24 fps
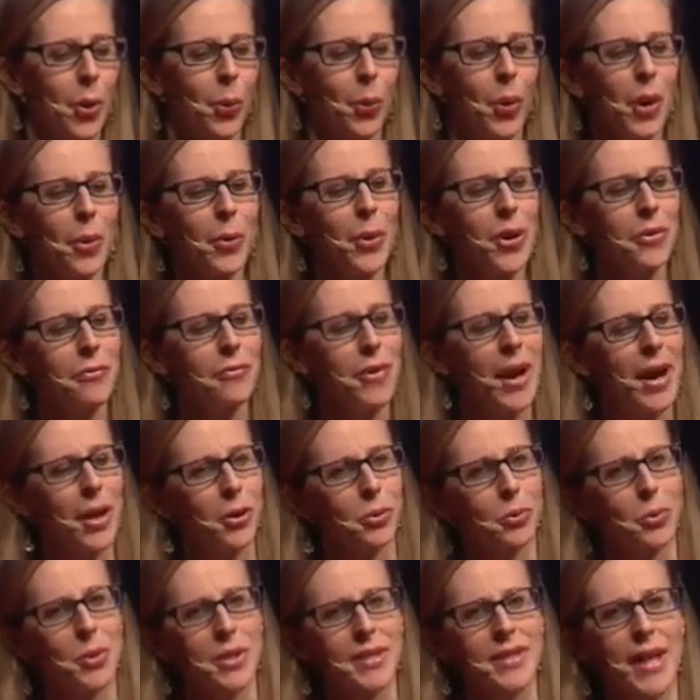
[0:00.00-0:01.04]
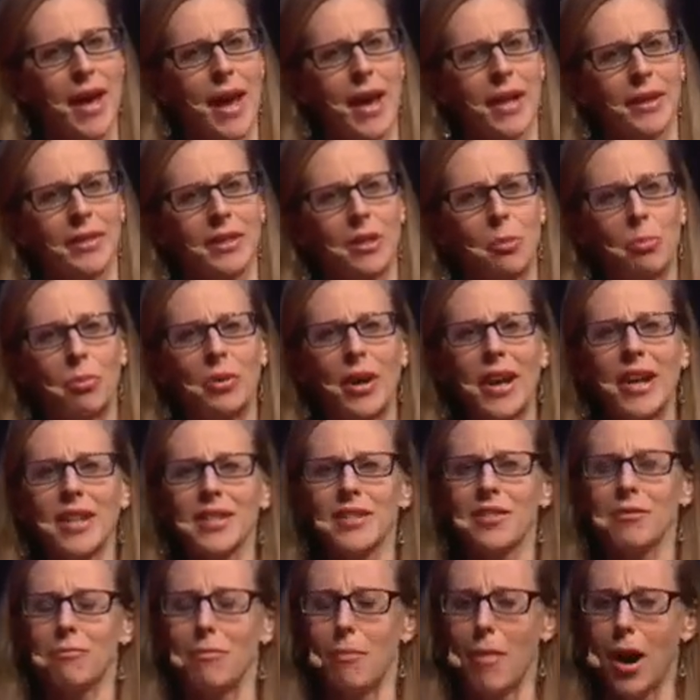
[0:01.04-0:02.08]
What we found was that the
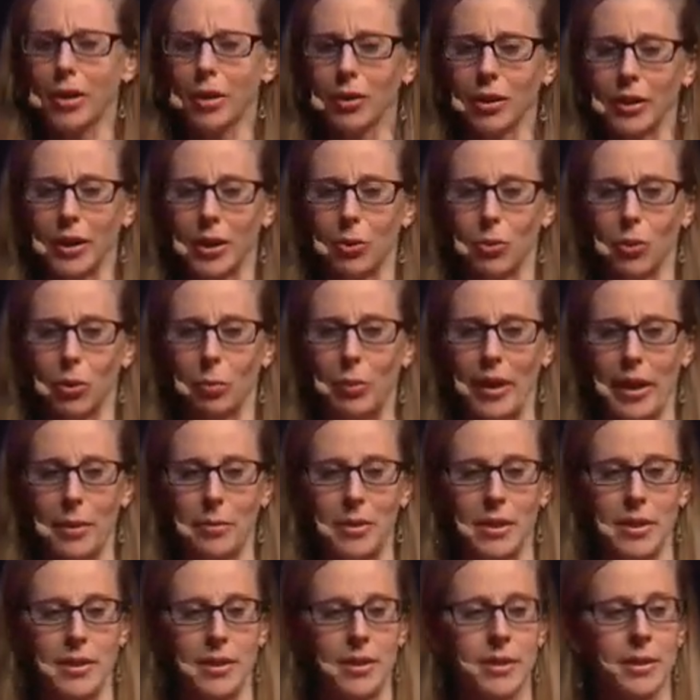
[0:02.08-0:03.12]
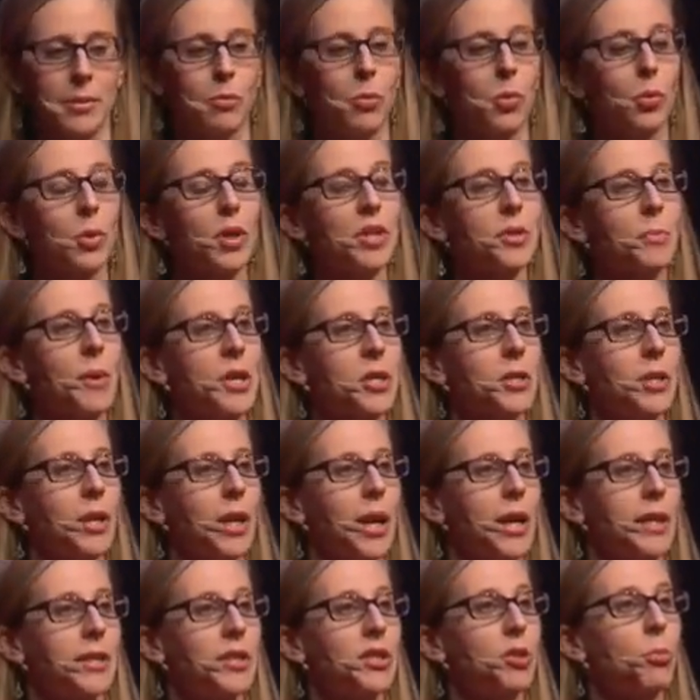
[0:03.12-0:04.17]
brains of monolingual babies were
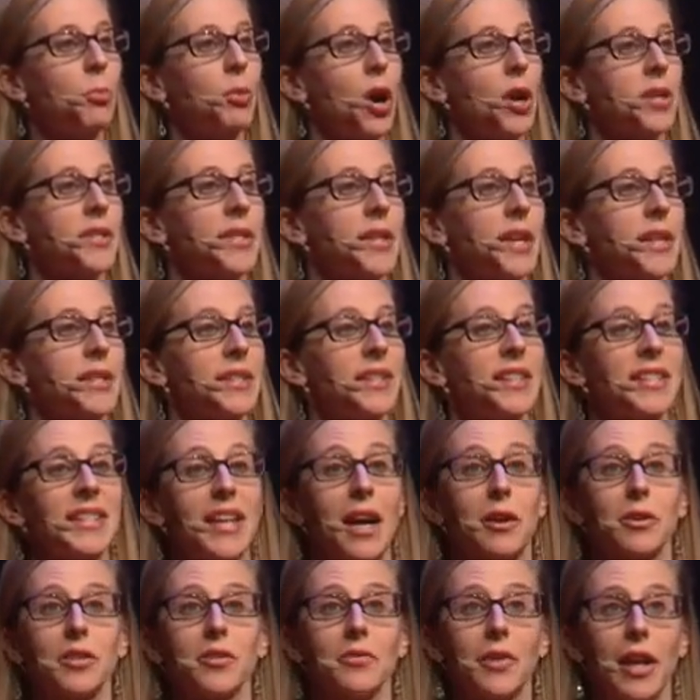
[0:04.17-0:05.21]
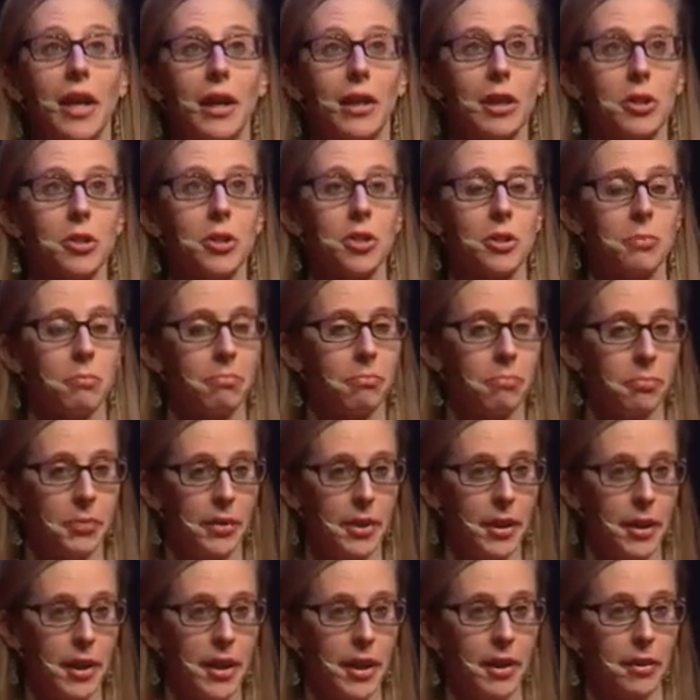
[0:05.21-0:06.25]
specialized to process the sounds of English,
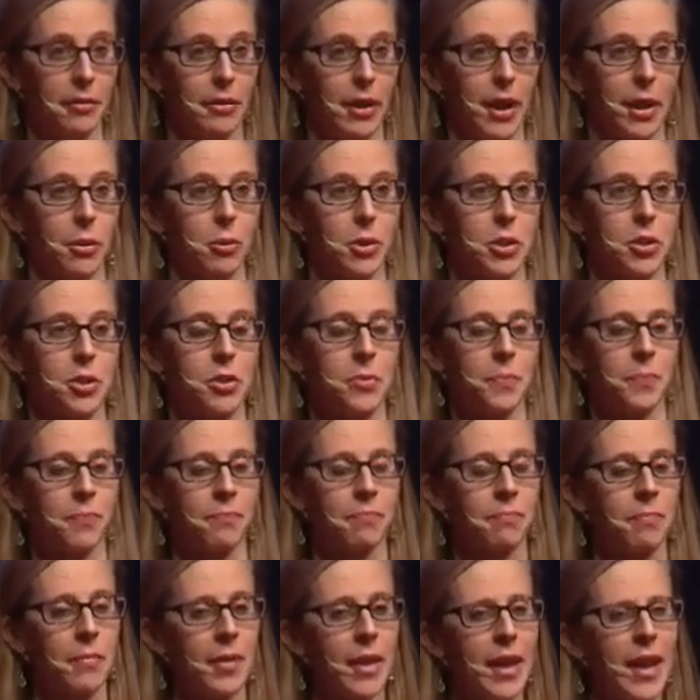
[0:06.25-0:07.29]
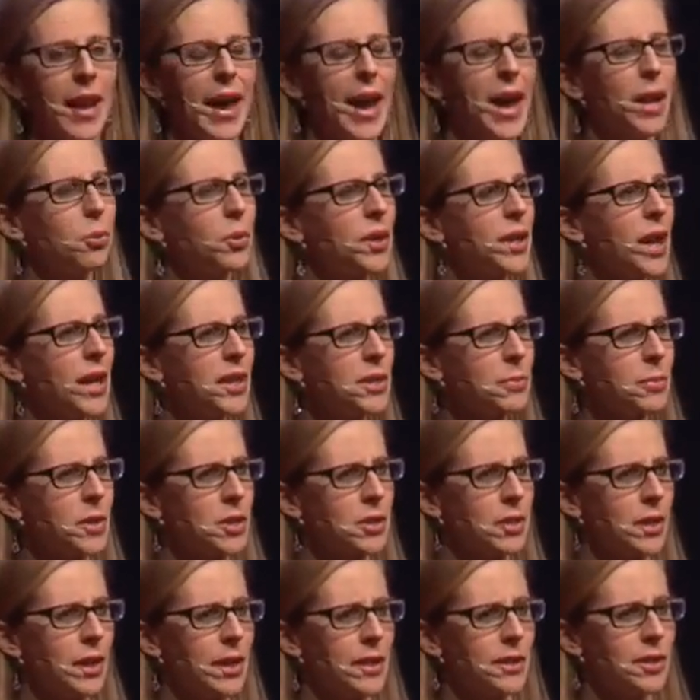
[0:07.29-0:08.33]
their native language, and were not
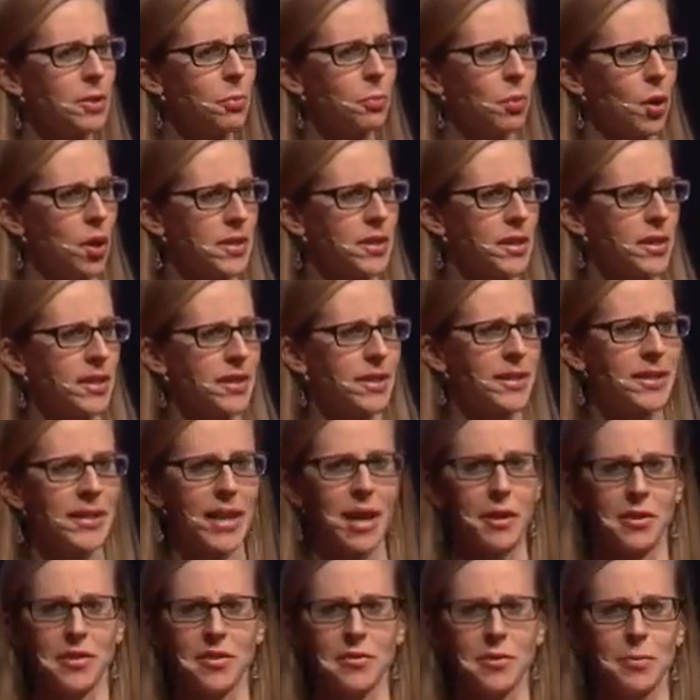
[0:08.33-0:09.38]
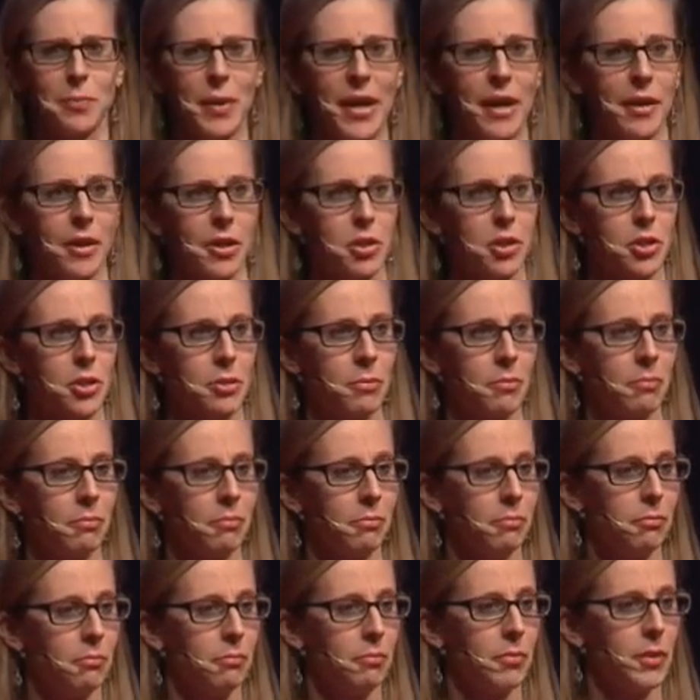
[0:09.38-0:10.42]
specialized to process the sounds of Spanish,
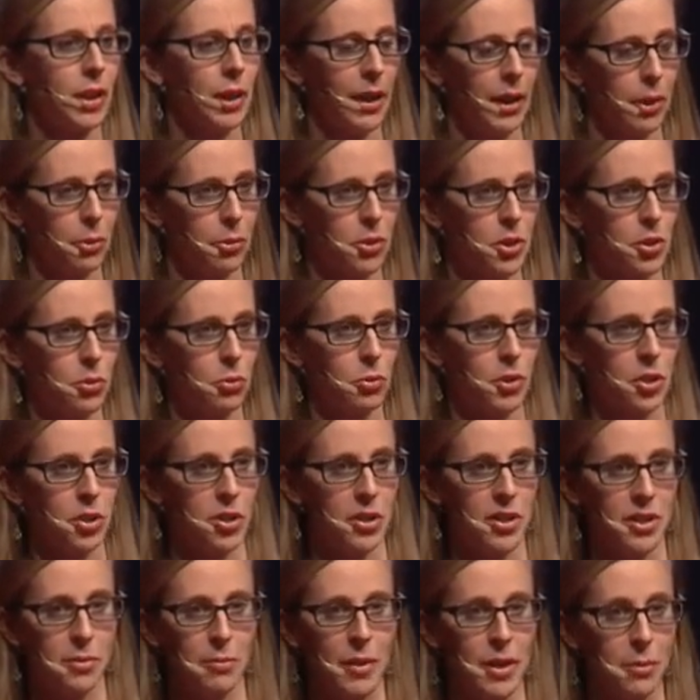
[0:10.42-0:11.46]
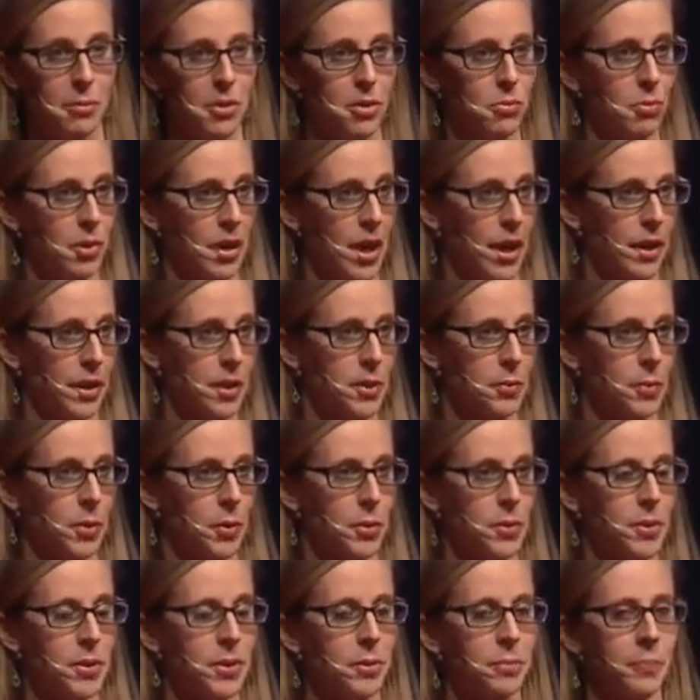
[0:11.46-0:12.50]
the language to which these babies were not
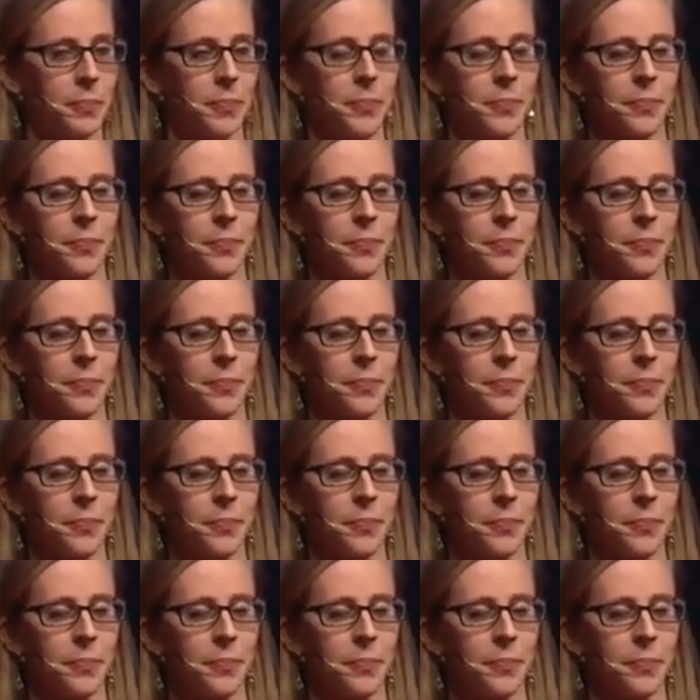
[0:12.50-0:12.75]
exposed.